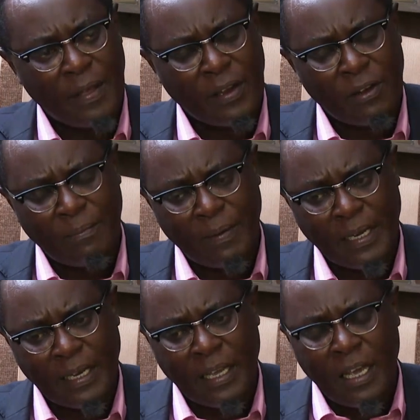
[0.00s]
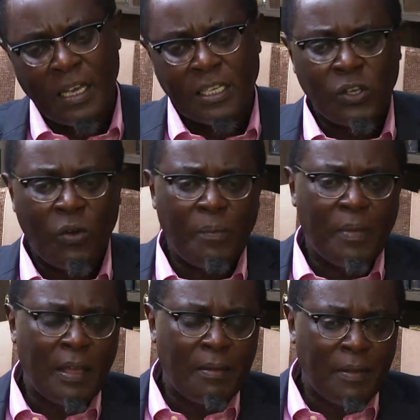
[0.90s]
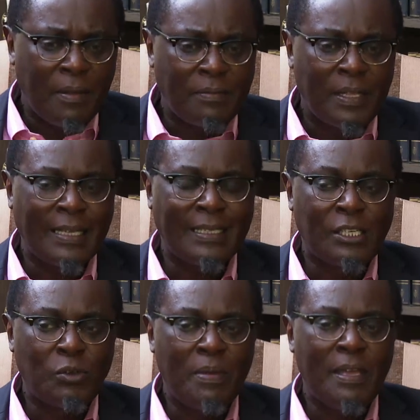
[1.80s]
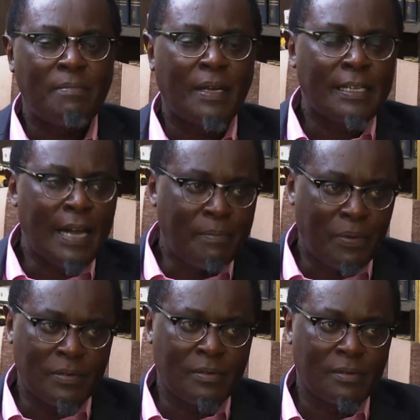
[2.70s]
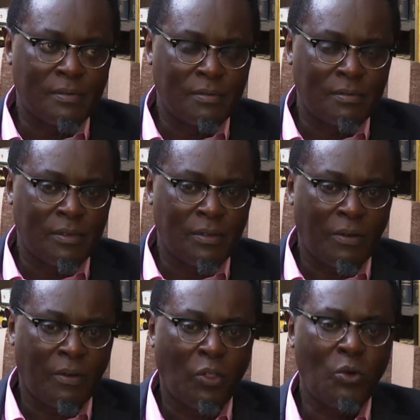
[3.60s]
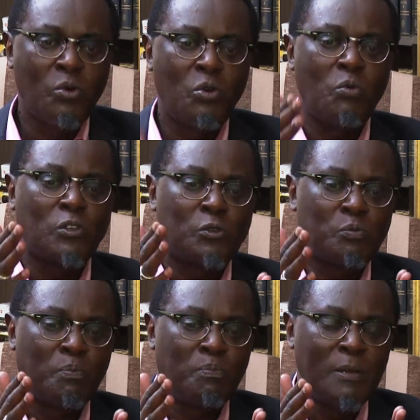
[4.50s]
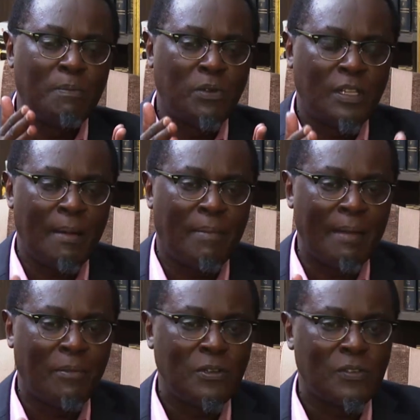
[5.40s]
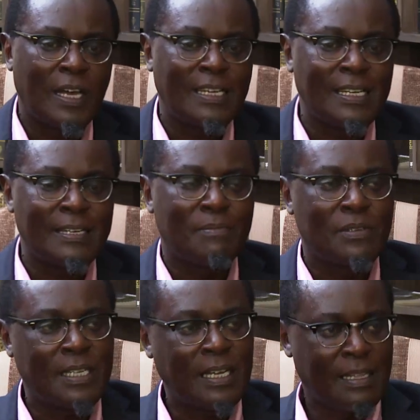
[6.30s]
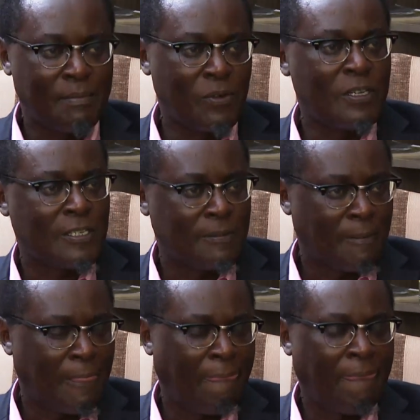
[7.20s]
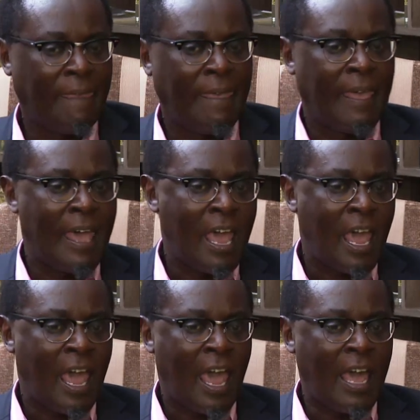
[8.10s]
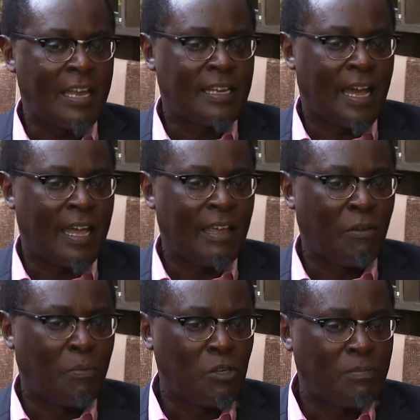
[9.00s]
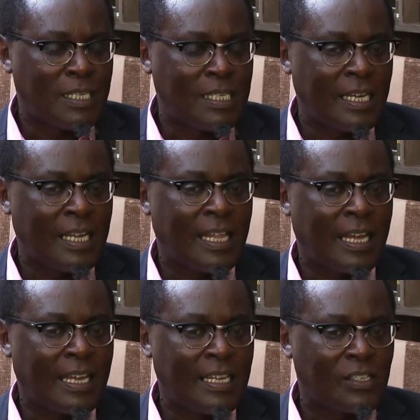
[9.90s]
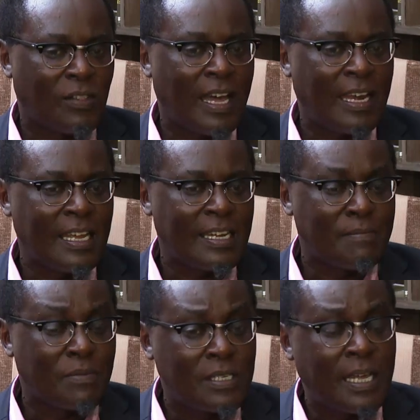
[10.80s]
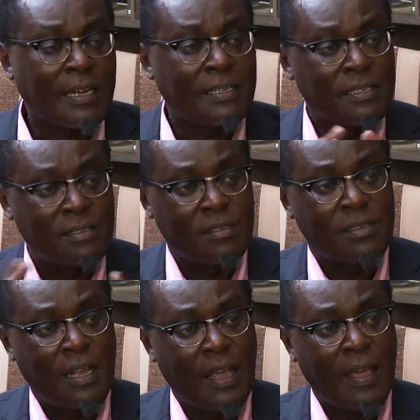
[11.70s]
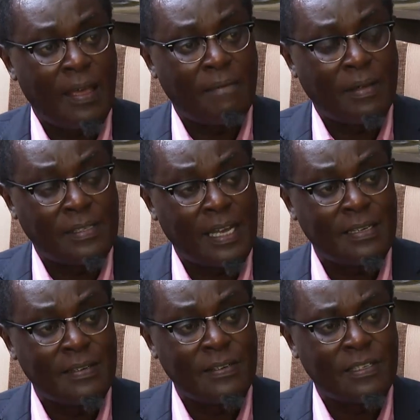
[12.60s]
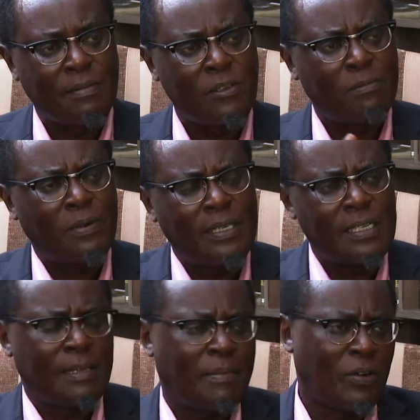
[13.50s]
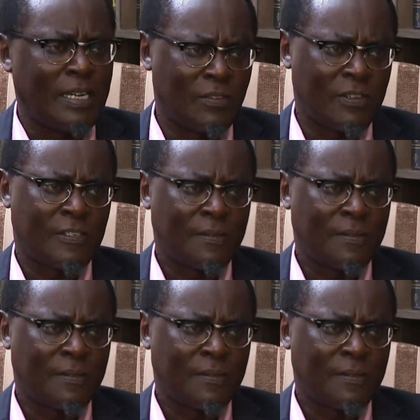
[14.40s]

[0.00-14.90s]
completely. So it will be a gamble. Although Uhuru was being put there by Moi so that he can protect the Mois, and if you put Matiang'i there so that he can protect certain interests, because politics is about interest.